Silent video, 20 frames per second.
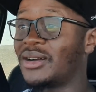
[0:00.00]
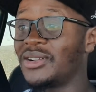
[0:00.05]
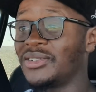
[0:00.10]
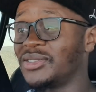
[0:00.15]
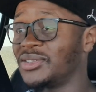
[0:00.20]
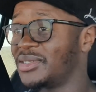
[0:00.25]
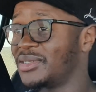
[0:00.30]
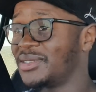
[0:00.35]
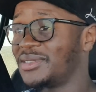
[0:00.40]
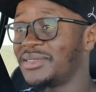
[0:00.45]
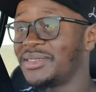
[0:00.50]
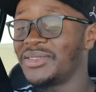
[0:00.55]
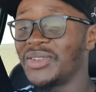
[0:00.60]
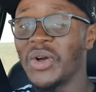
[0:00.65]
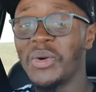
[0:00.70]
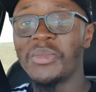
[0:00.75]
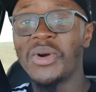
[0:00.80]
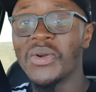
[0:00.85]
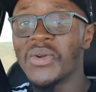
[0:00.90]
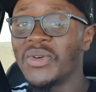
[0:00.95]
on
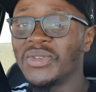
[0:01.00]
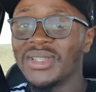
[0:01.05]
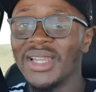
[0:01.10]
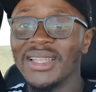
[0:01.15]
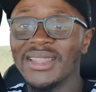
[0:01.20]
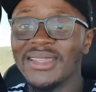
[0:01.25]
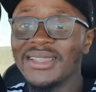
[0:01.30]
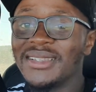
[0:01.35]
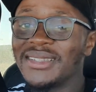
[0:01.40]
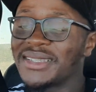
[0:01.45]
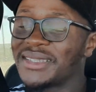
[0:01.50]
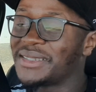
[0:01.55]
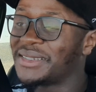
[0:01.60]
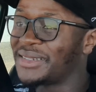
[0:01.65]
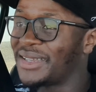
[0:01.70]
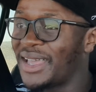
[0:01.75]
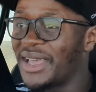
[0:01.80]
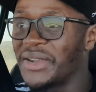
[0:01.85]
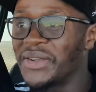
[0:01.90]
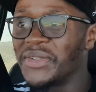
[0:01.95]
normal roads like this,
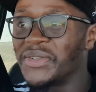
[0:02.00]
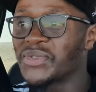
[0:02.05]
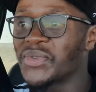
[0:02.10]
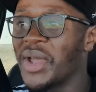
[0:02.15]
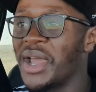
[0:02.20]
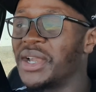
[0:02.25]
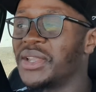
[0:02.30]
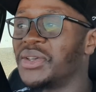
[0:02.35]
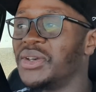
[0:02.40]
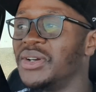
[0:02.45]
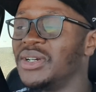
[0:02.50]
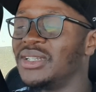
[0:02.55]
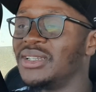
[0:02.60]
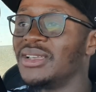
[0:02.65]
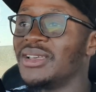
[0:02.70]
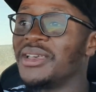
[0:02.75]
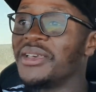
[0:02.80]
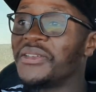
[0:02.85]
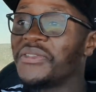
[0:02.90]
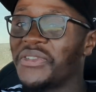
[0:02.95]
handles quite good.
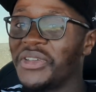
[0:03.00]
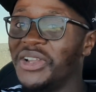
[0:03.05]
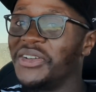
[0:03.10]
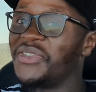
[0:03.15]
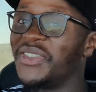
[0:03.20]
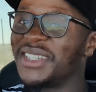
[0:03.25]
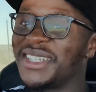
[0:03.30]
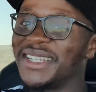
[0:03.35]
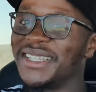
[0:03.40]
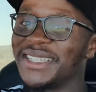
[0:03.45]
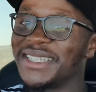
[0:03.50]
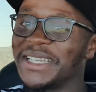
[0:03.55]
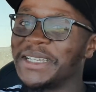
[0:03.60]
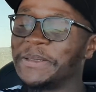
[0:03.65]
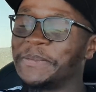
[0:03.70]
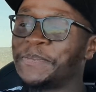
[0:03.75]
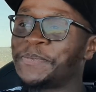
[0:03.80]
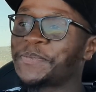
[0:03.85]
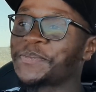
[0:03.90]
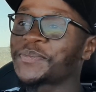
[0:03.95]
Fuel efficiency.
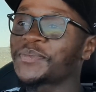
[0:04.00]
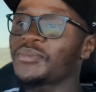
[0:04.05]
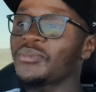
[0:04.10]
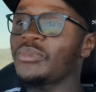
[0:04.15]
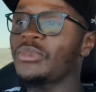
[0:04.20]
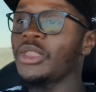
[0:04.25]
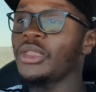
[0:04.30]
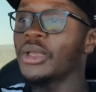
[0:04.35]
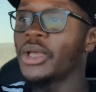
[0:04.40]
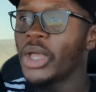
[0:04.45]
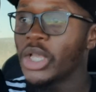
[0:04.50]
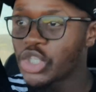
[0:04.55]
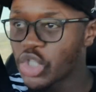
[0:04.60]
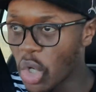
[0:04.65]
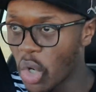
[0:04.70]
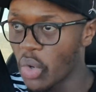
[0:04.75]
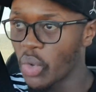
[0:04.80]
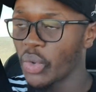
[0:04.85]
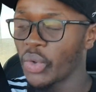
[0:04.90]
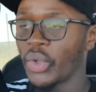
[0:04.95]

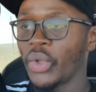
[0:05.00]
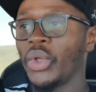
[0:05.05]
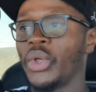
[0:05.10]
So